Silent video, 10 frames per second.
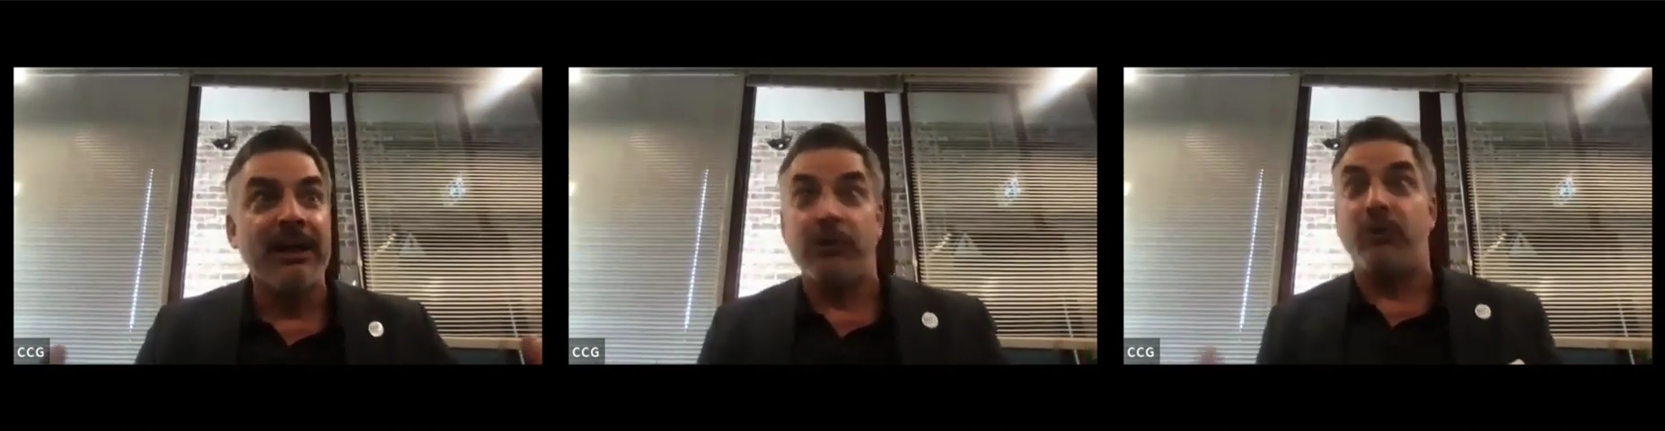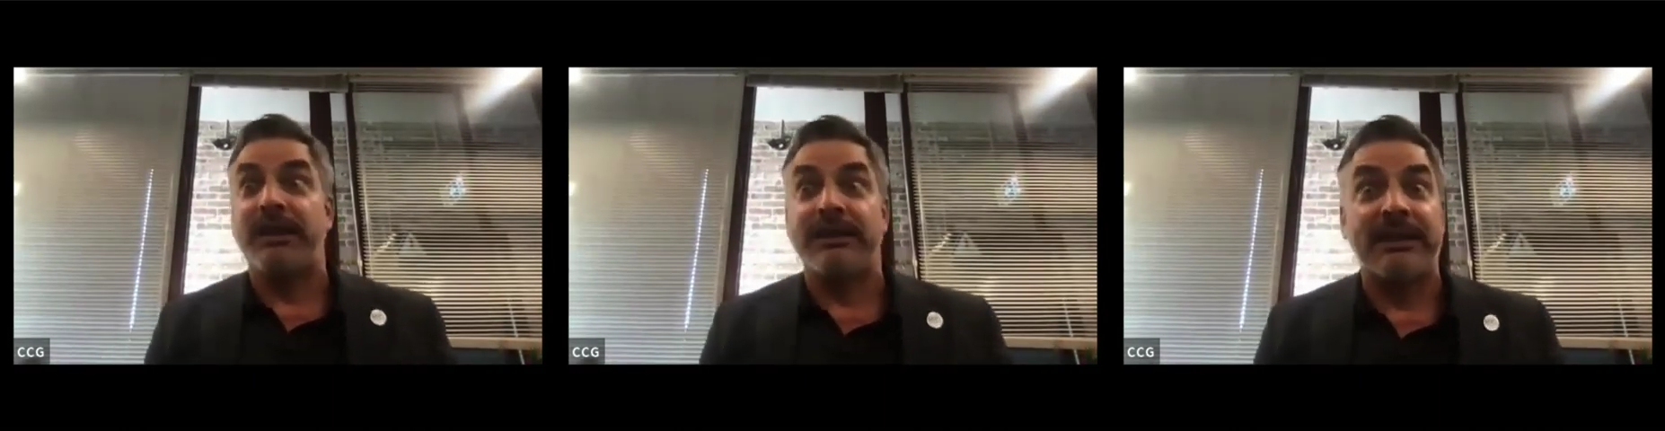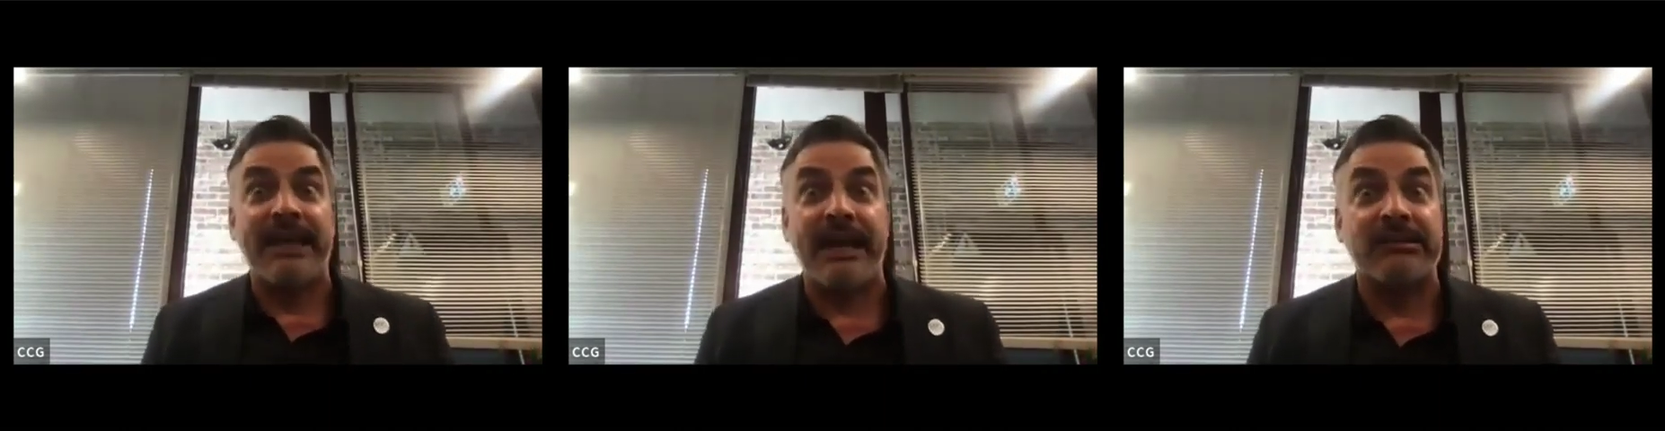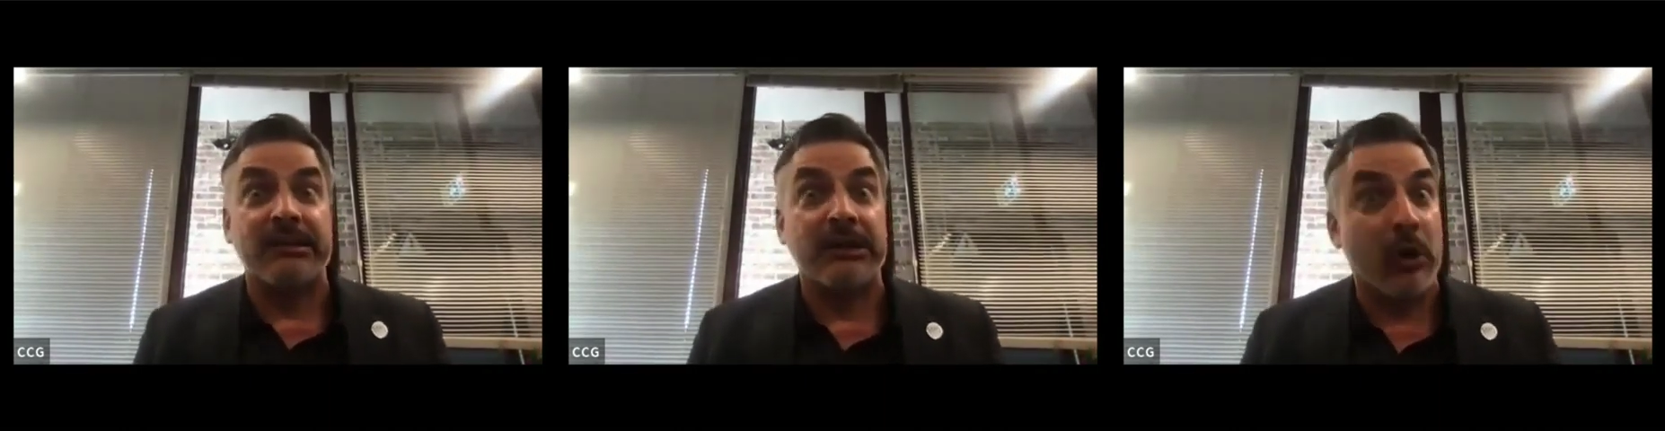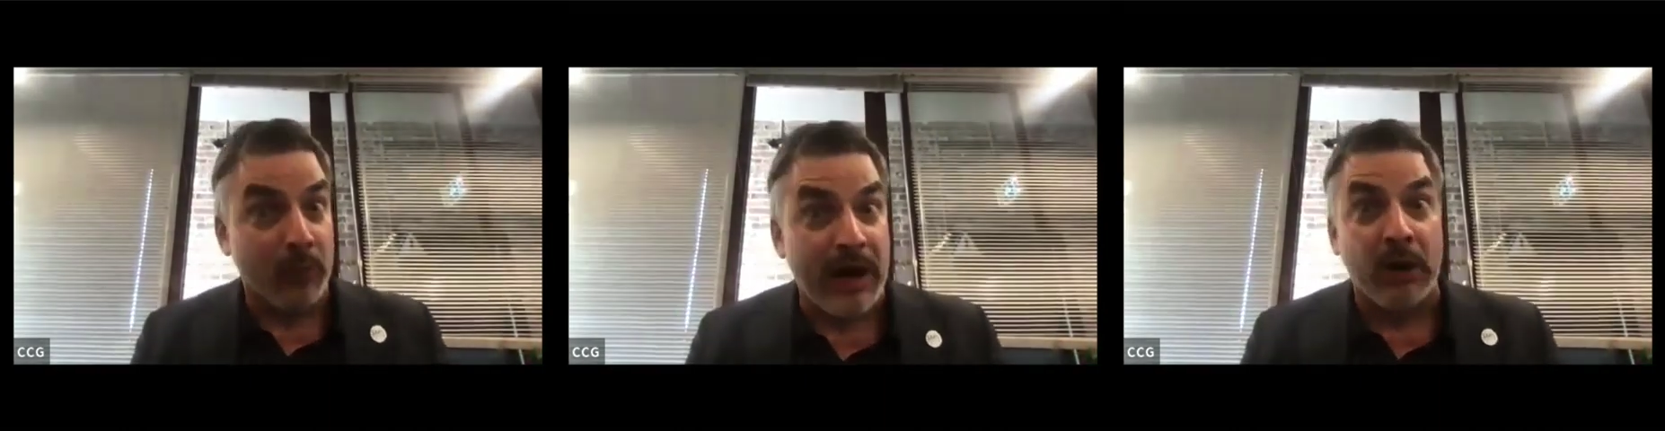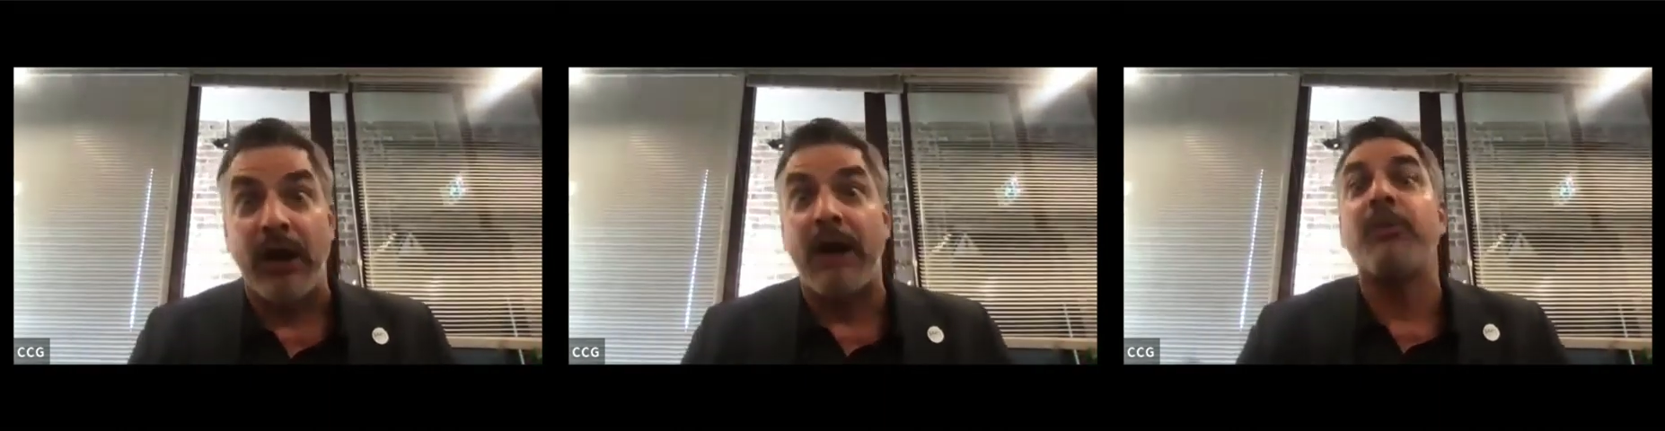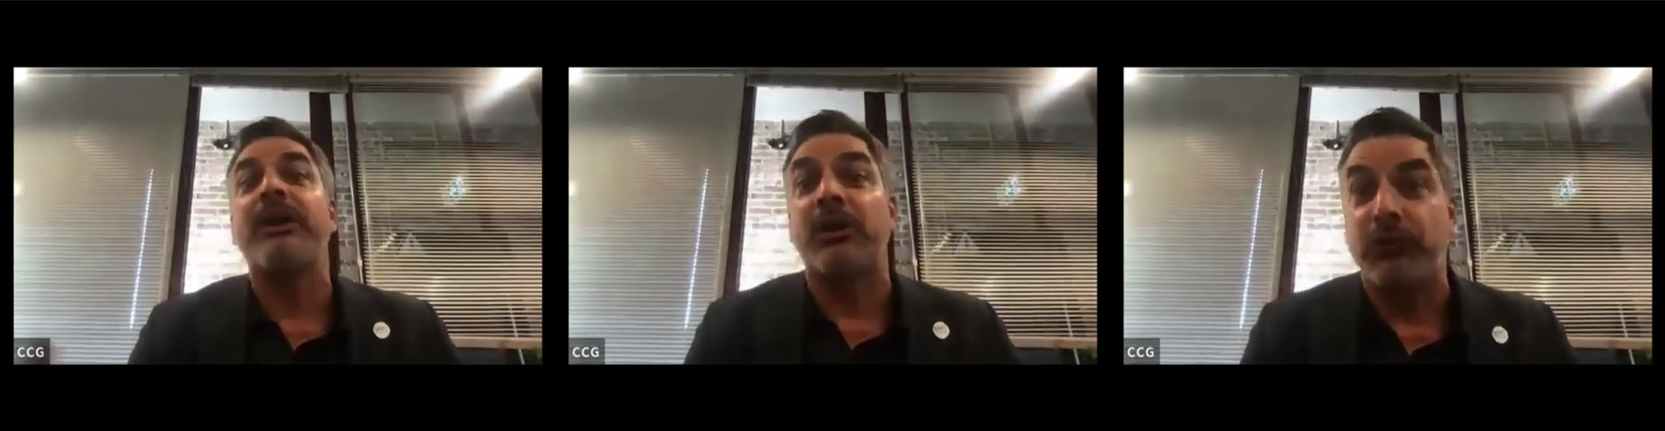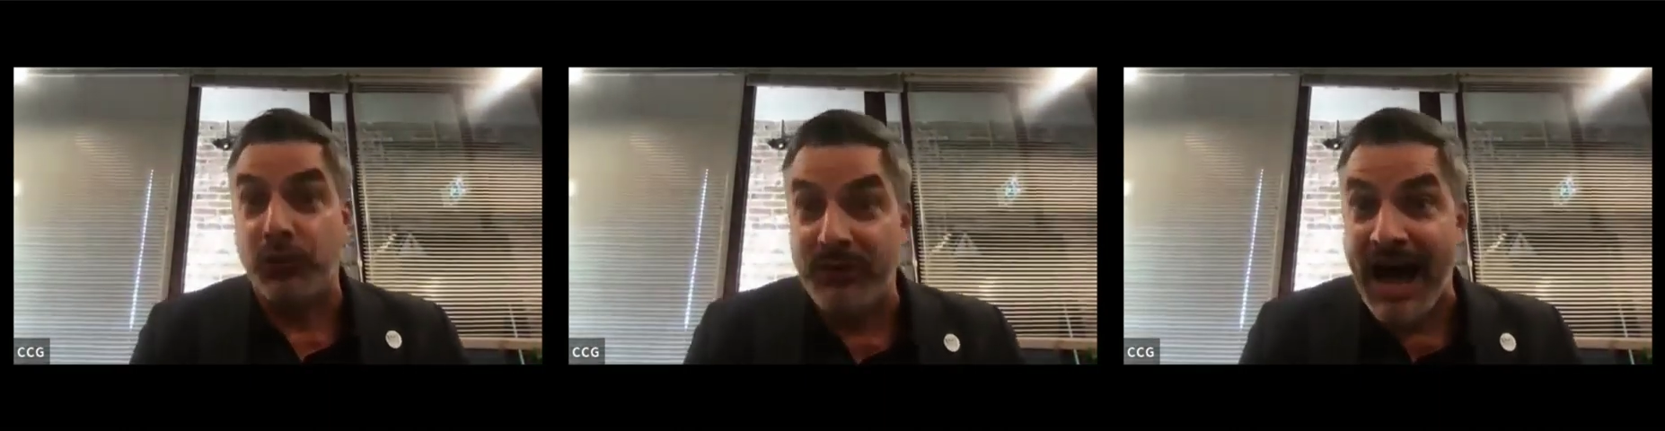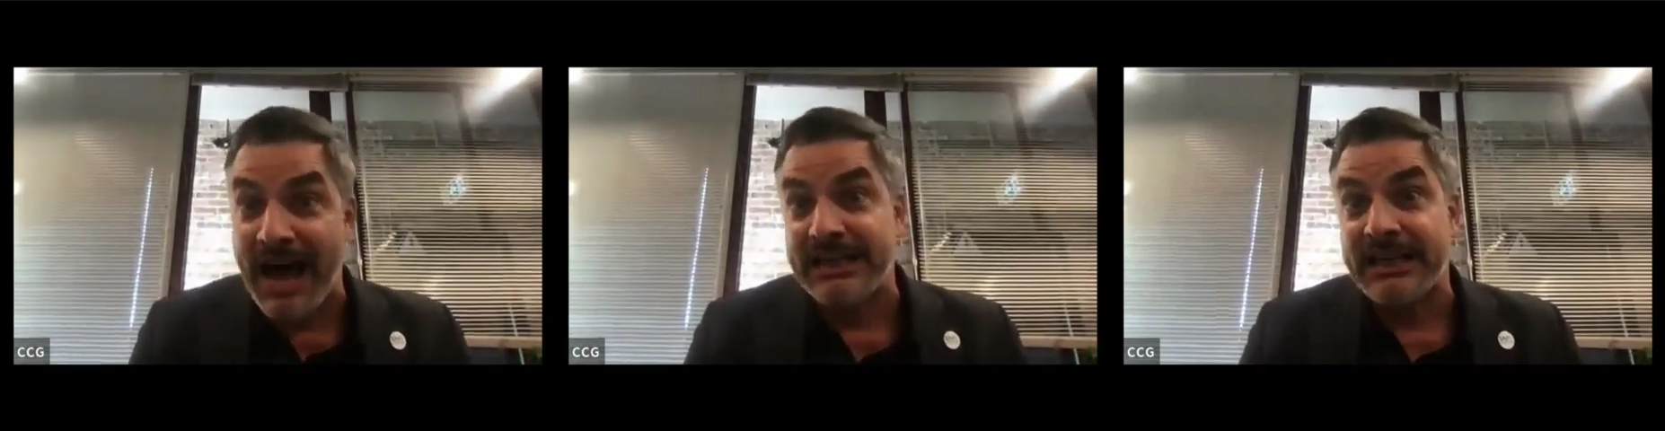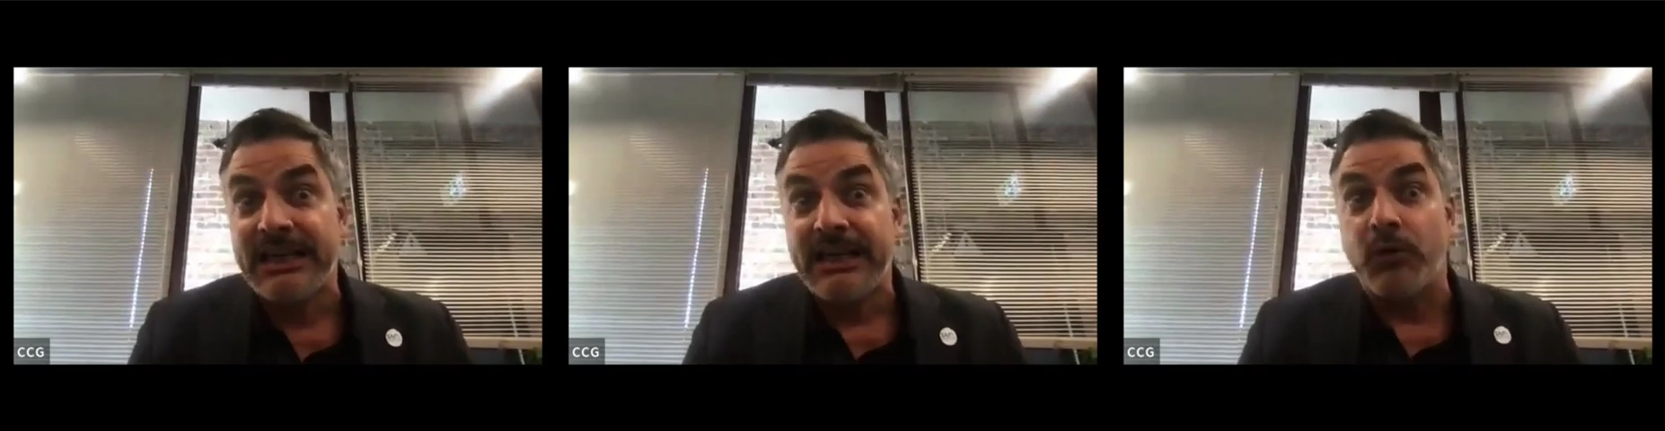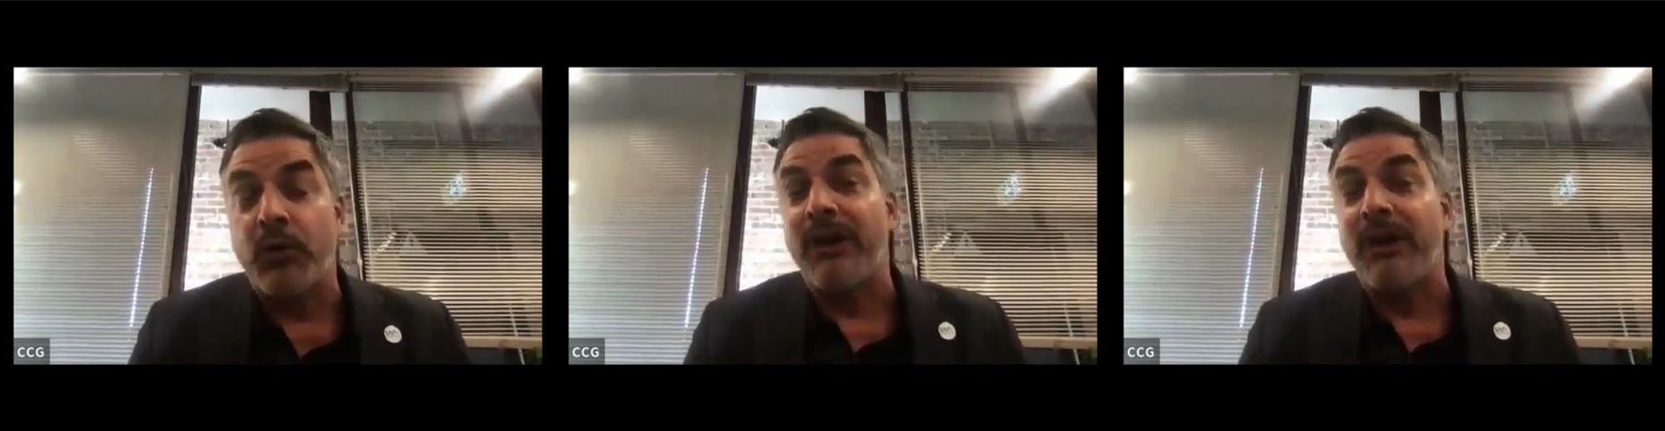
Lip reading: You look at the dates and you go, wow, how are we going to do that? Yeah. We're